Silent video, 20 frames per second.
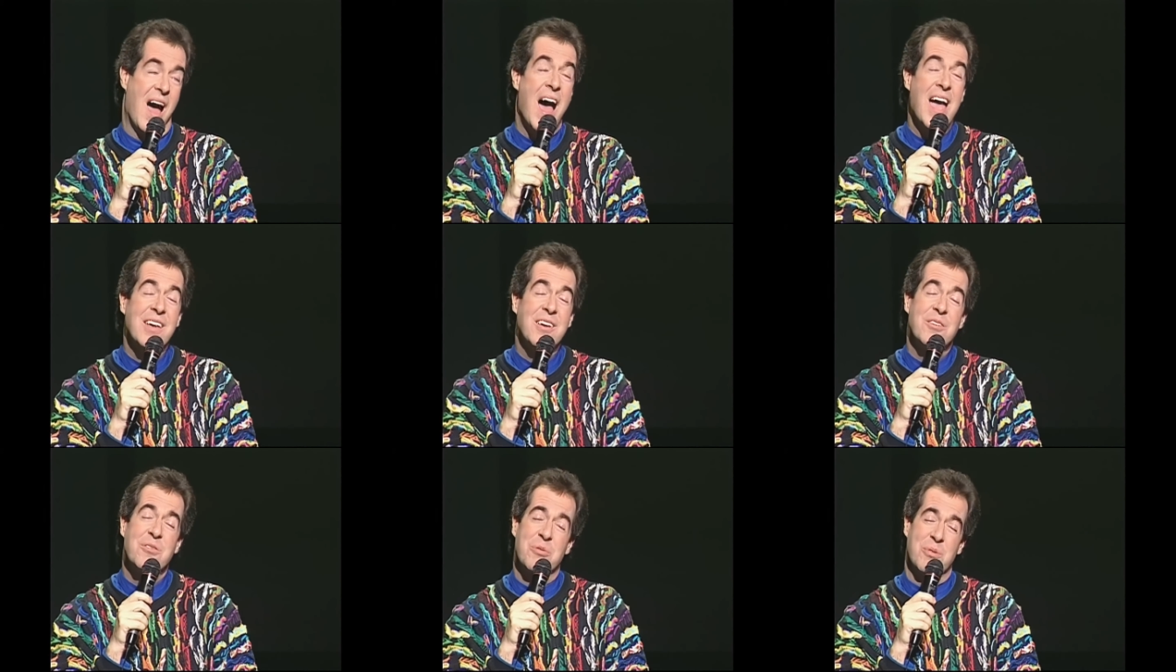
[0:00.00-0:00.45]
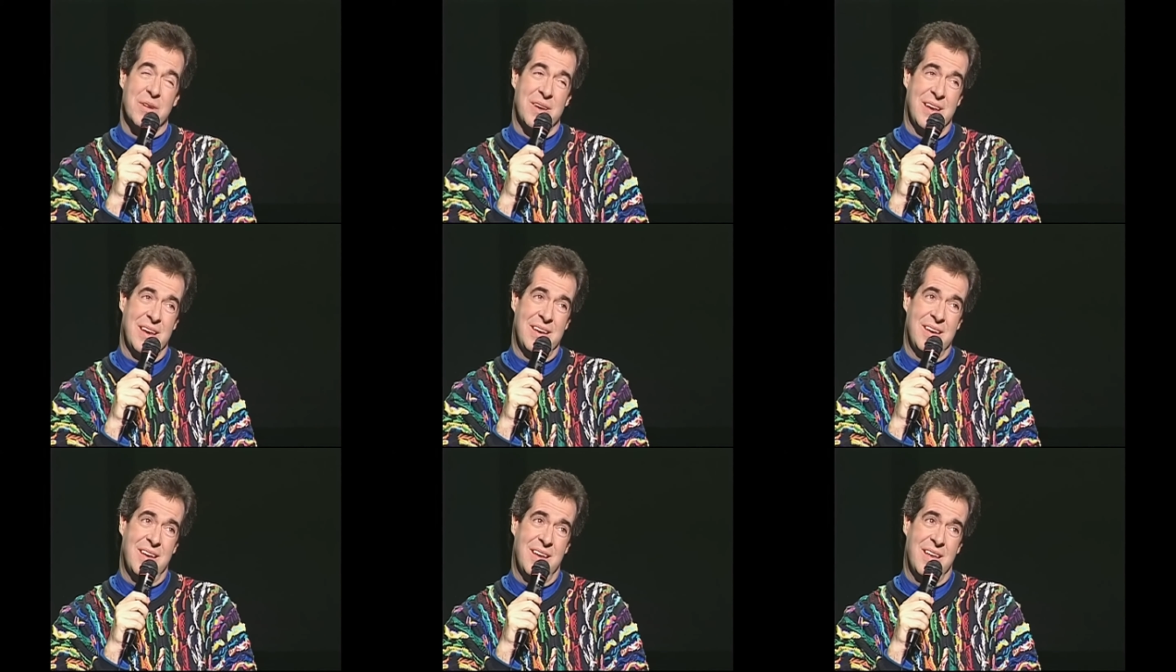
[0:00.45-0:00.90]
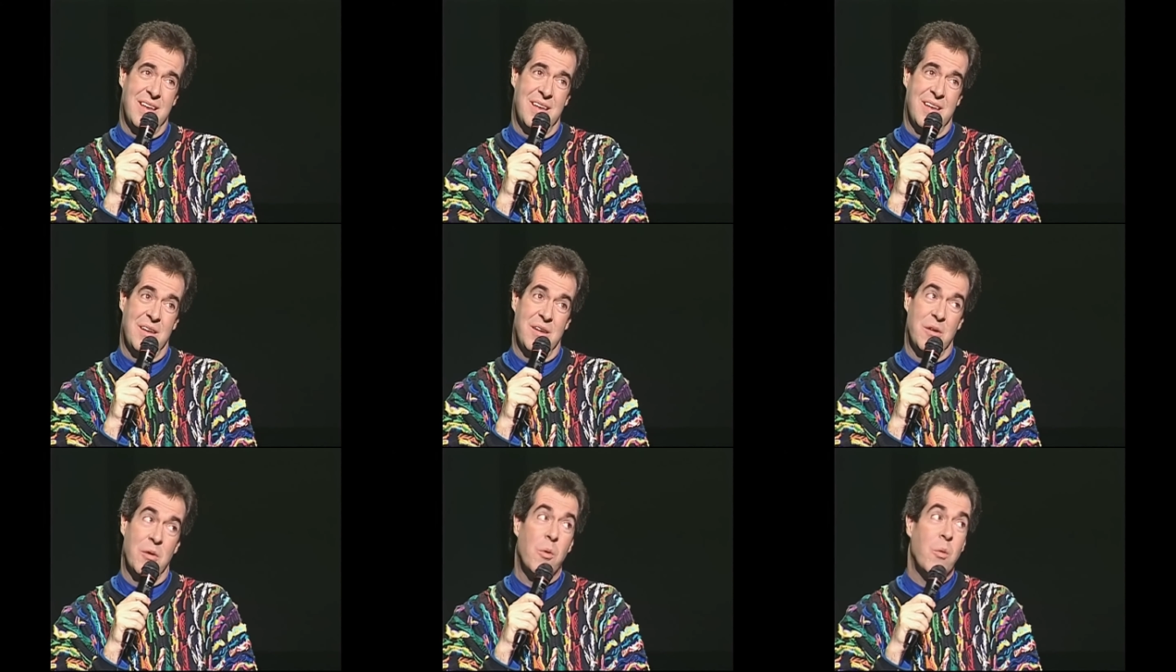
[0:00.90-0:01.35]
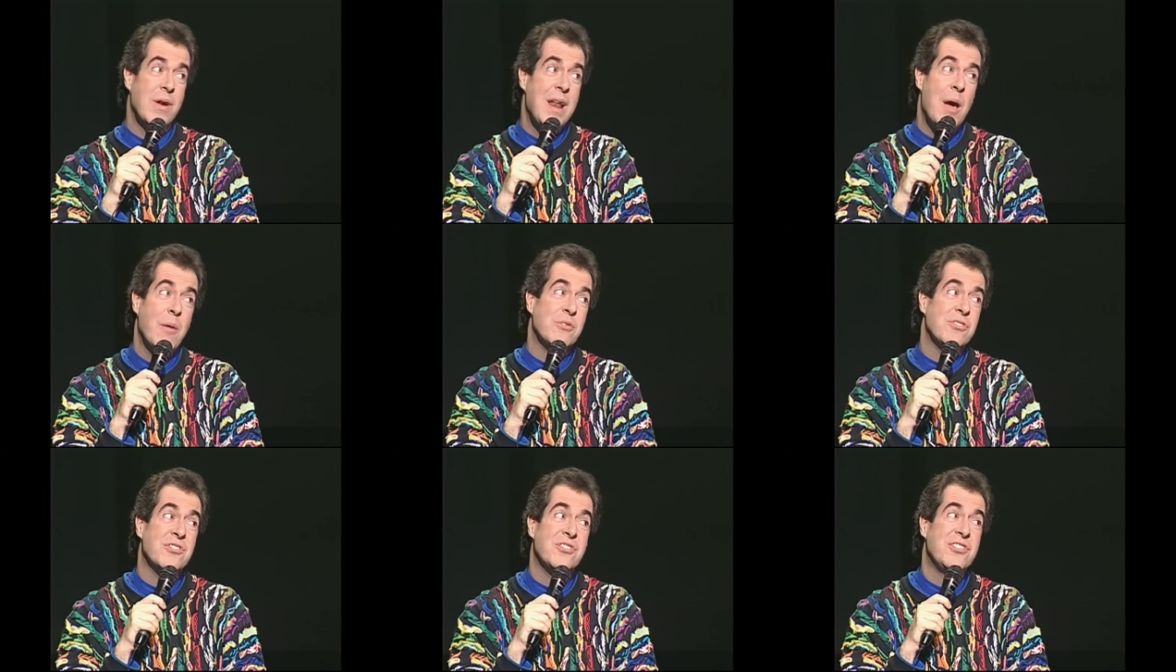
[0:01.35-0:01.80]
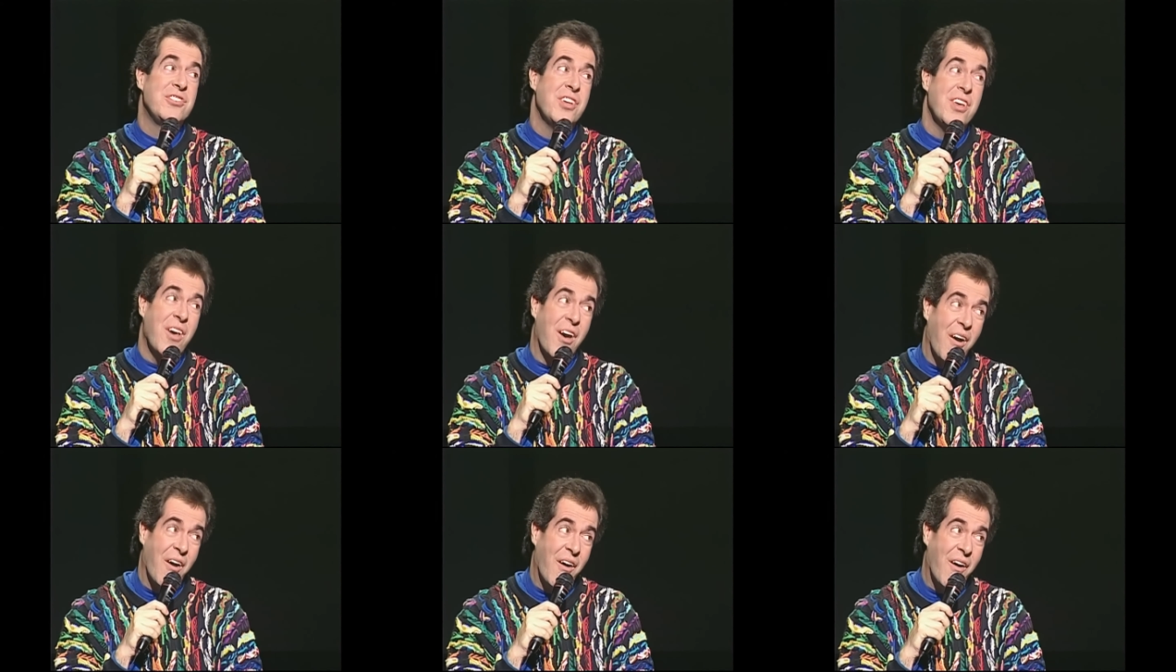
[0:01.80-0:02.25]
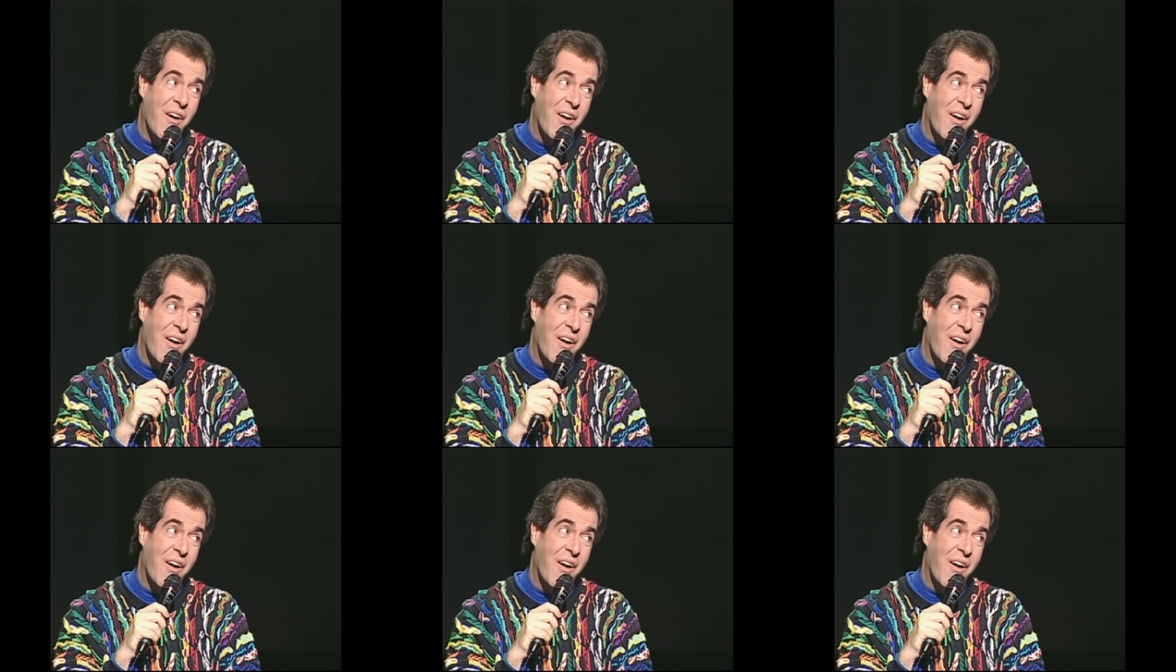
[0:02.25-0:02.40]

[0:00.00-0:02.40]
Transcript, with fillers: I could read when I was two.